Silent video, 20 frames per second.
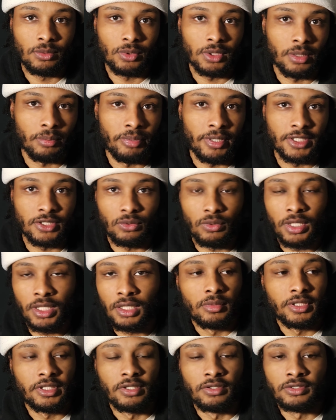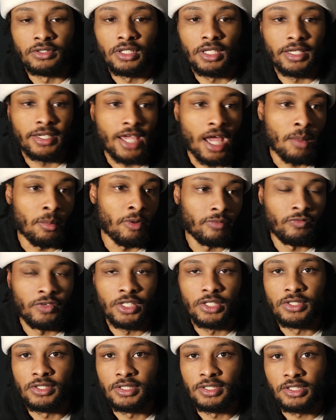with the Pixel 8 in terms of like camera
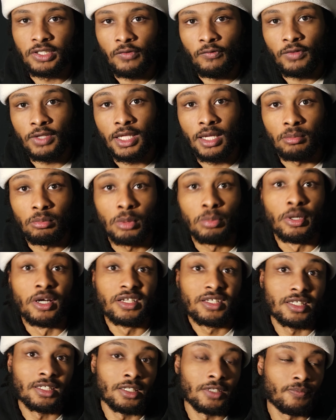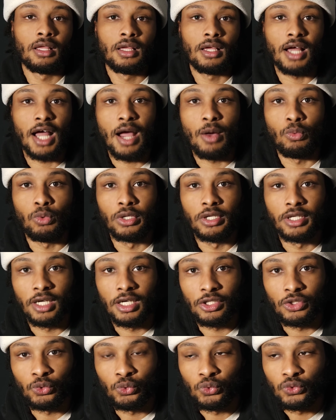features and stuff like that. But personally, I would
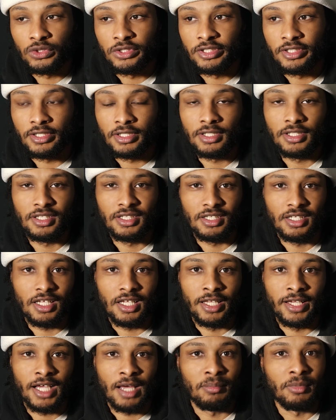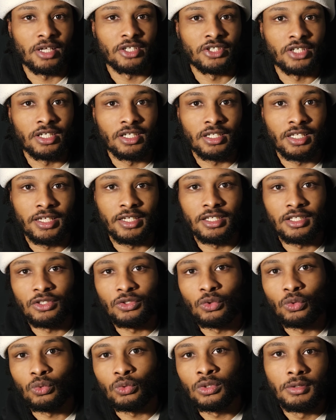not use, like, I'm not trying to like, you
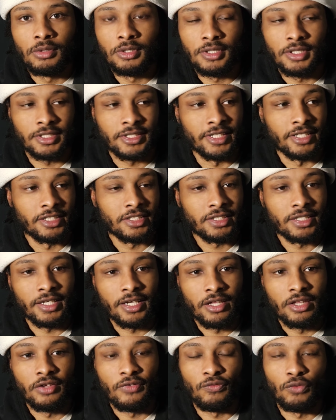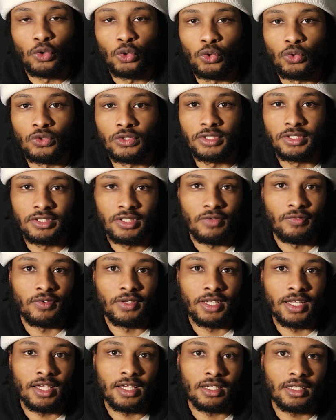know, stitch together photos and stuff
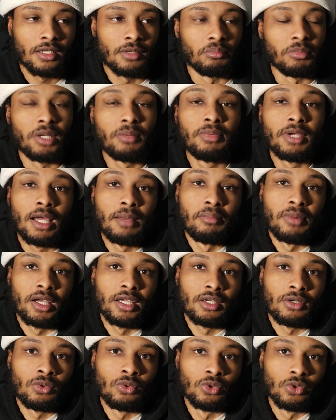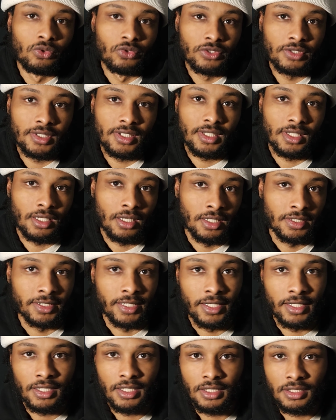like that. Maybe I might, who knows? Cause
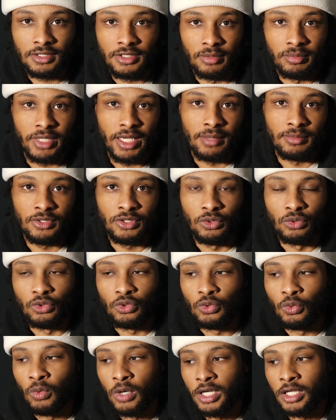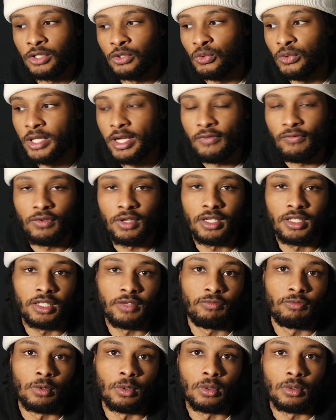like sometimes you, you want to do that for like
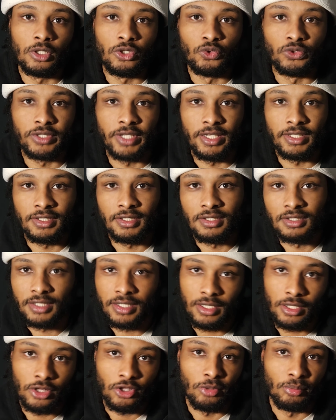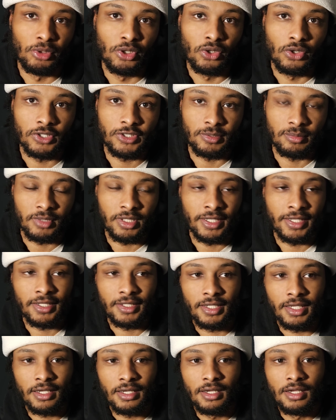different use cases, like a thumbnail or something
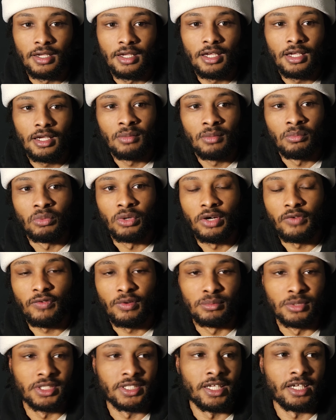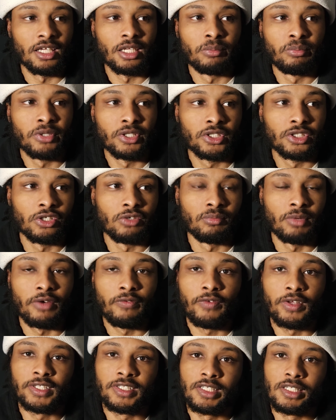like that. But if I'm just taking a picture of
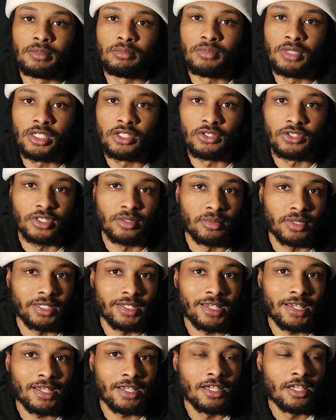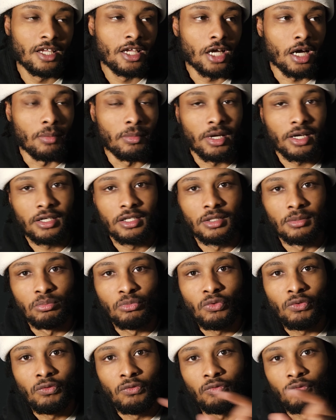my friends at the beach or something like that, I'm not gonna
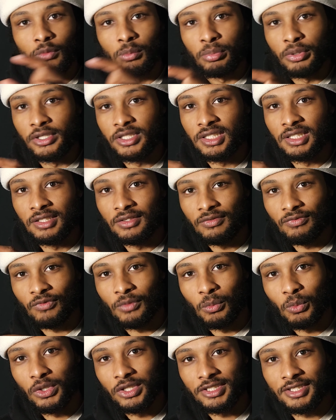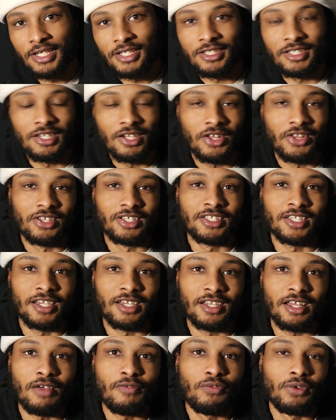move person from one side to the other
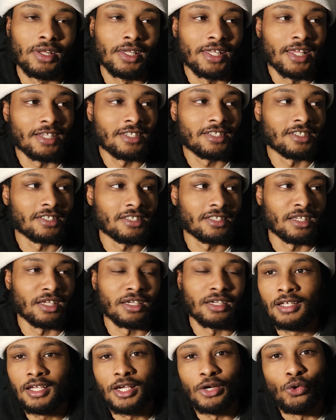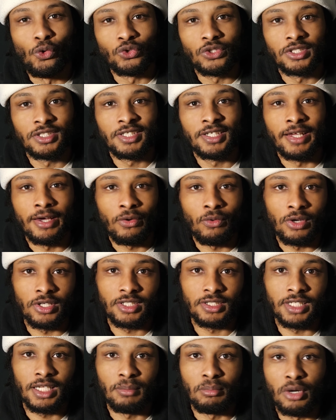side. I feel like that's just like it goes into that
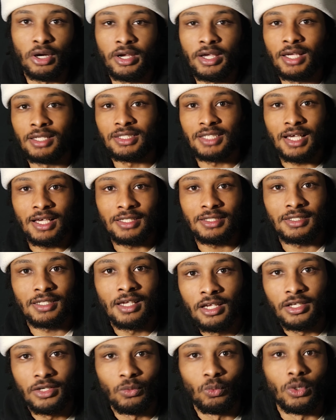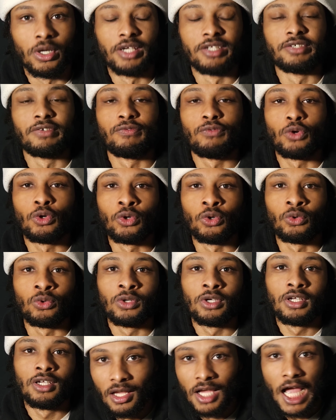question that Marques asked, what is a photo?
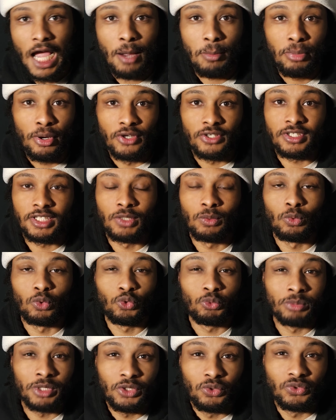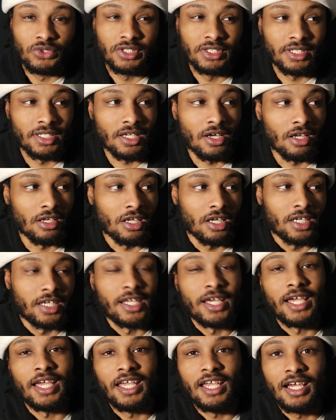I personally won't be using a lot of
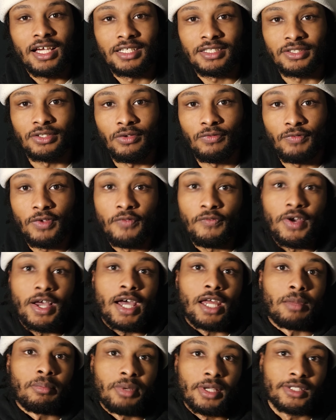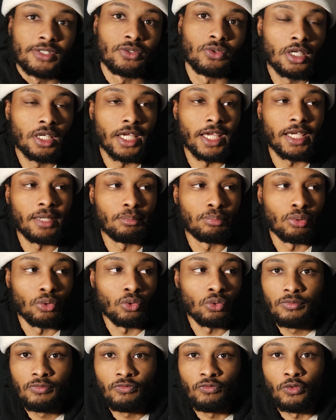that AI stuff if I had a Pixel 8
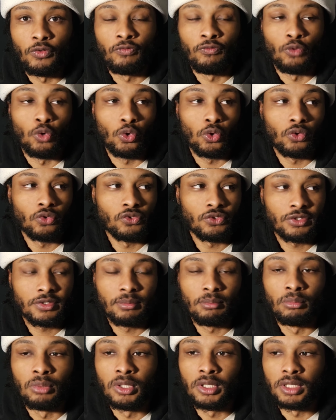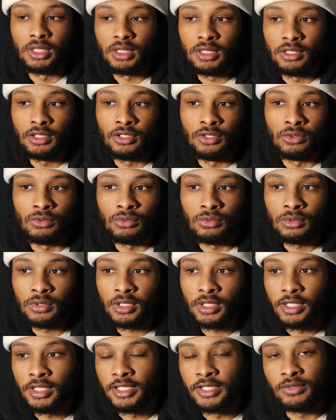Pro for photos, but you know,
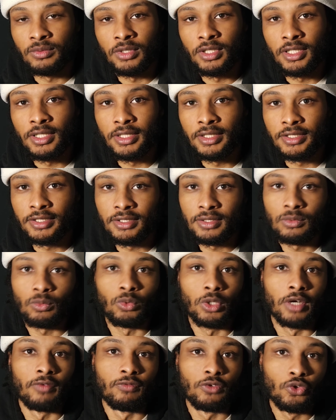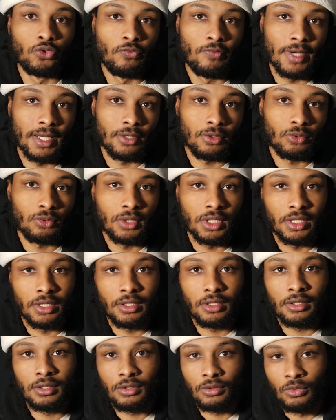it is what it is. Whatever you value,
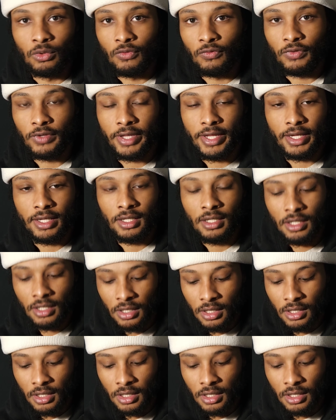then go for that.